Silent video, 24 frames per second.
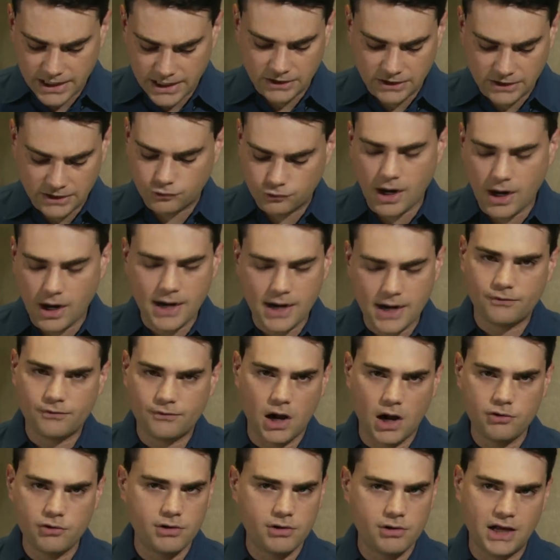and you get to try it out
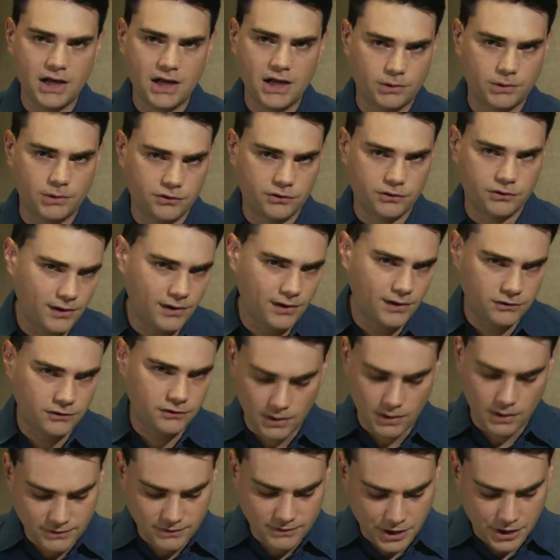for one hundred nights risk-free, so
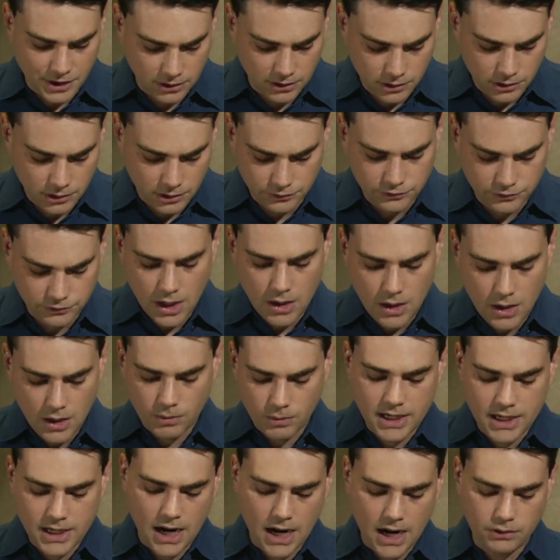you have nothing to lose.
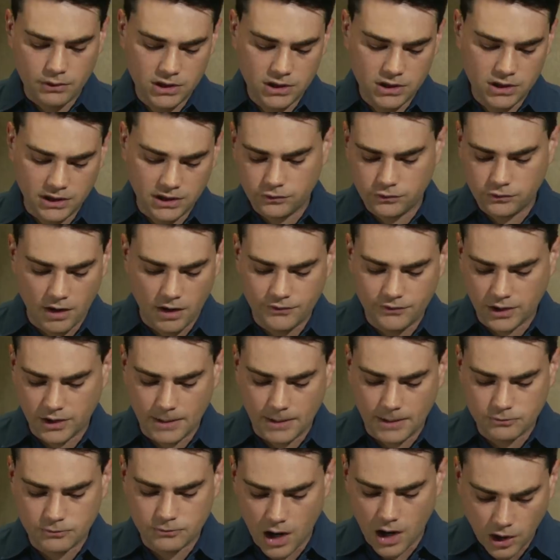Right now, Helix is
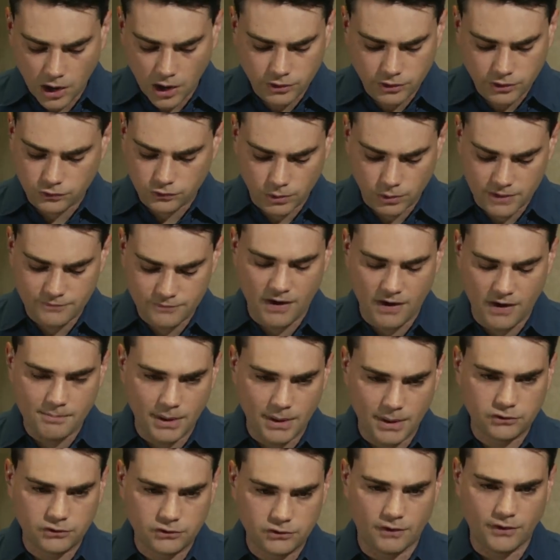offering up to one hundred
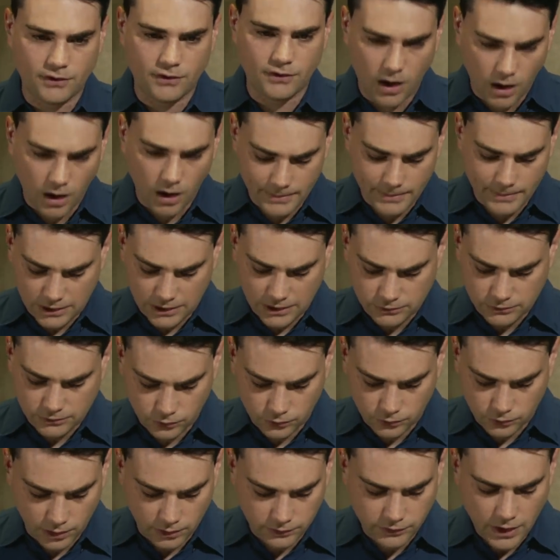twenty-five bucks off all
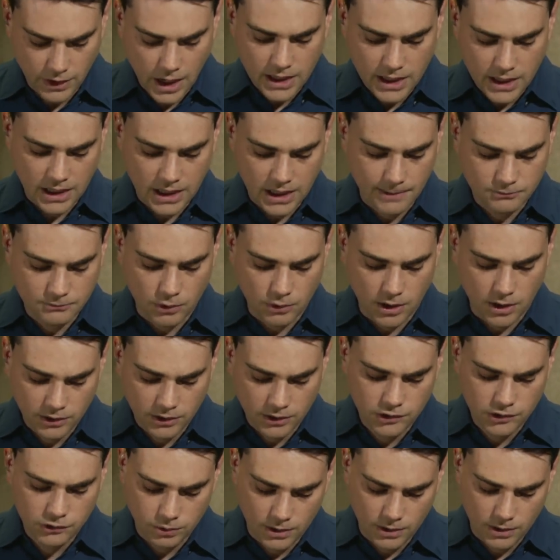mattress orders. Get up to one
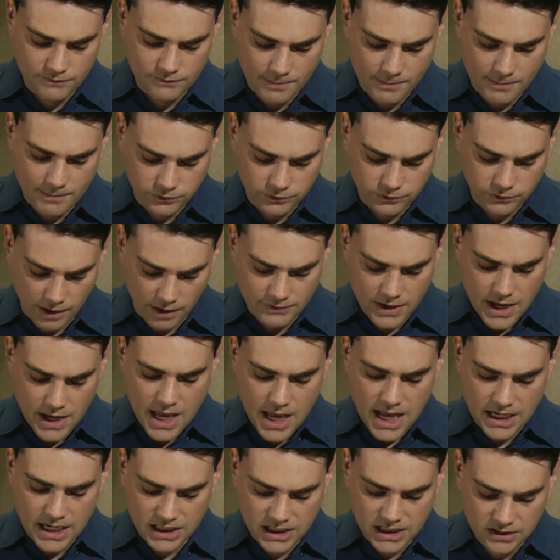hundred twenty-five bucks off at